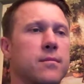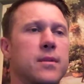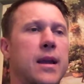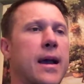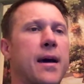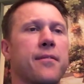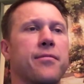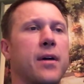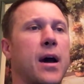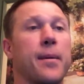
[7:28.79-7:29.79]
You
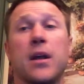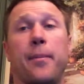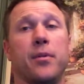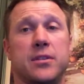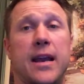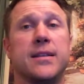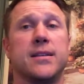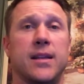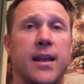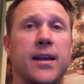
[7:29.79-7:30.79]
have a couple of
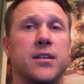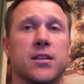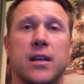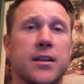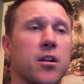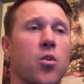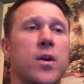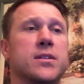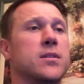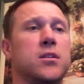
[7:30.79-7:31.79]
chances at it, just like your
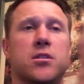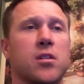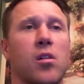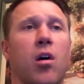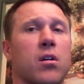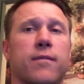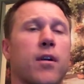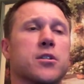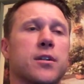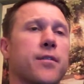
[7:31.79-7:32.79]
quizzes. It's just a longer
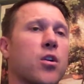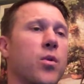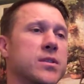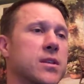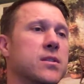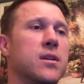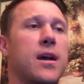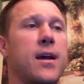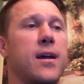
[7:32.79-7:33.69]
version of your quizzes.